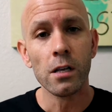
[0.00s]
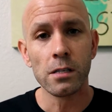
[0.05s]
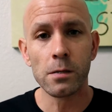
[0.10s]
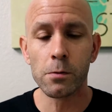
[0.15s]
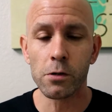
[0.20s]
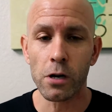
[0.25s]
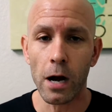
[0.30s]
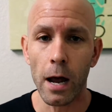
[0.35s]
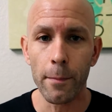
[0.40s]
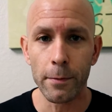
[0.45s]

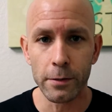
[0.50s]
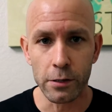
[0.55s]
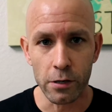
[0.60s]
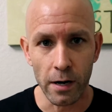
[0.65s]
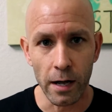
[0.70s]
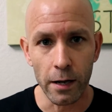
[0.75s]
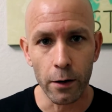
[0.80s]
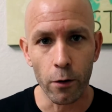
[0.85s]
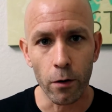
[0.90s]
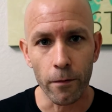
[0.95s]
subscribe and turn
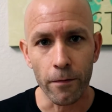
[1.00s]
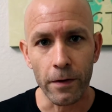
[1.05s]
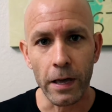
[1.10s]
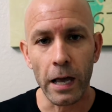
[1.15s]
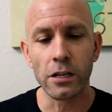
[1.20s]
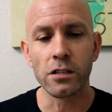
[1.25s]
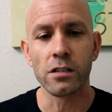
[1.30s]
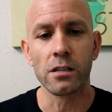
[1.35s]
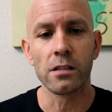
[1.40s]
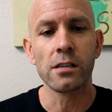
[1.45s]
on
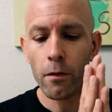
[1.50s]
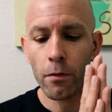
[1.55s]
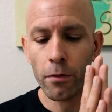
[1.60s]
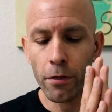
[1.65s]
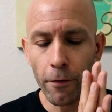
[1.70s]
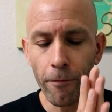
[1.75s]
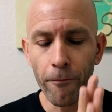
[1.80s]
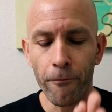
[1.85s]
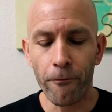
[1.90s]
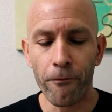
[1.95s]
notifications.
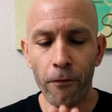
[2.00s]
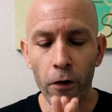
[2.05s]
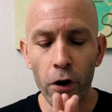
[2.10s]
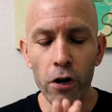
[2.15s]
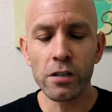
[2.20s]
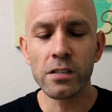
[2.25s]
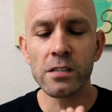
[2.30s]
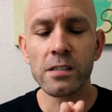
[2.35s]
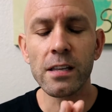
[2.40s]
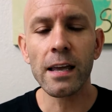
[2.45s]
The
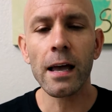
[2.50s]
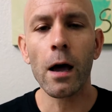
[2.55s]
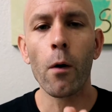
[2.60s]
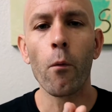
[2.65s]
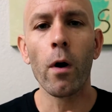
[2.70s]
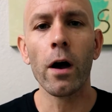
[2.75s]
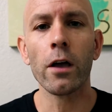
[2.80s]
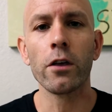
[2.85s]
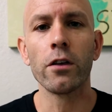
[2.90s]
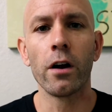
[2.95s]
first thing I
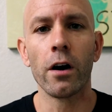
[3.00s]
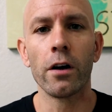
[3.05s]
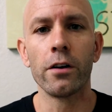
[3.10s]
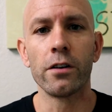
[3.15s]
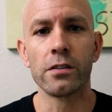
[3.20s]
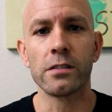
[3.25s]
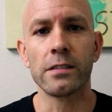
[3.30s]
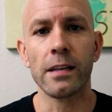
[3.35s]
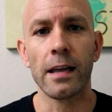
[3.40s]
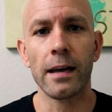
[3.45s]
want you to
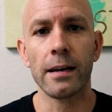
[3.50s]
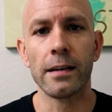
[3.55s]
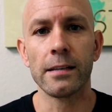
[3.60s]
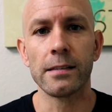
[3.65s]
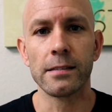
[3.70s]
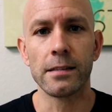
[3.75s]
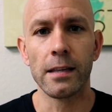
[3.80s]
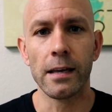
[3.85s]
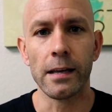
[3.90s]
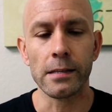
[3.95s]
understand
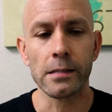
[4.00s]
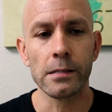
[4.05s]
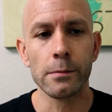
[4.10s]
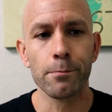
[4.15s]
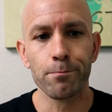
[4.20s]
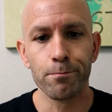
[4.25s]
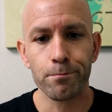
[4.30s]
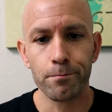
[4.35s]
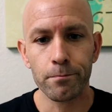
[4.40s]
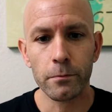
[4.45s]
is this.
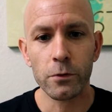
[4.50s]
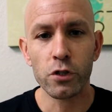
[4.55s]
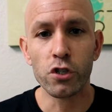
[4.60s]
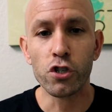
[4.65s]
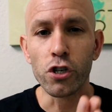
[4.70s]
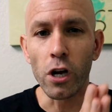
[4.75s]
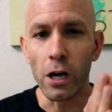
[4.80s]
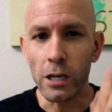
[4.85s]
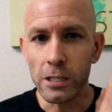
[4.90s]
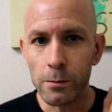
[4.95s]

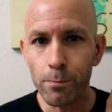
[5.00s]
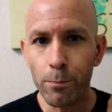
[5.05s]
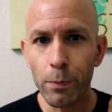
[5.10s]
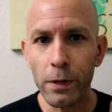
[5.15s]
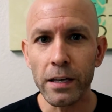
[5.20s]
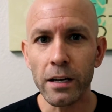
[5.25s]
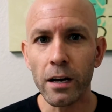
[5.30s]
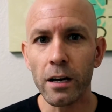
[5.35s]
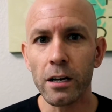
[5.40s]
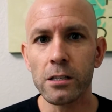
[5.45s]
Just
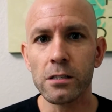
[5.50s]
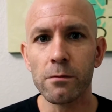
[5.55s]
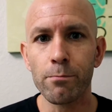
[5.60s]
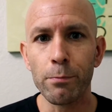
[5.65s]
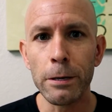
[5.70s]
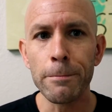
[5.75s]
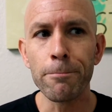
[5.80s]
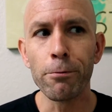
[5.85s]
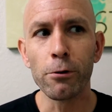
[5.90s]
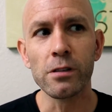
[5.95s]
because
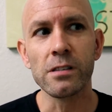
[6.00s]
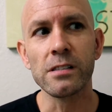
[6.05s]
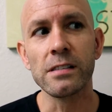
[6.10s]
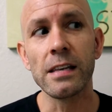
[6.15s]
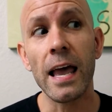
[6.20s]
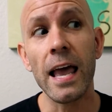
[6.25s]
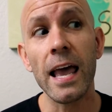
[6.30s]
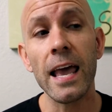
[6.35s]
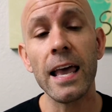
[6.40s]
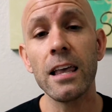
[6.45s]
people
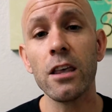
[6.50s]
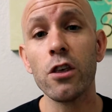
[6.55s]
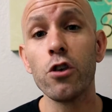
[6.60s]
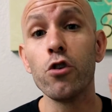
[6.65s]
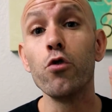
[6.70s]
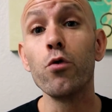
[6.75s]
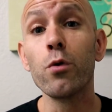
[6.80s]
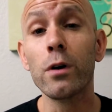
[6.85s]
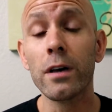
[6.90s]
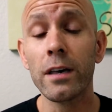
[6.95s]
say you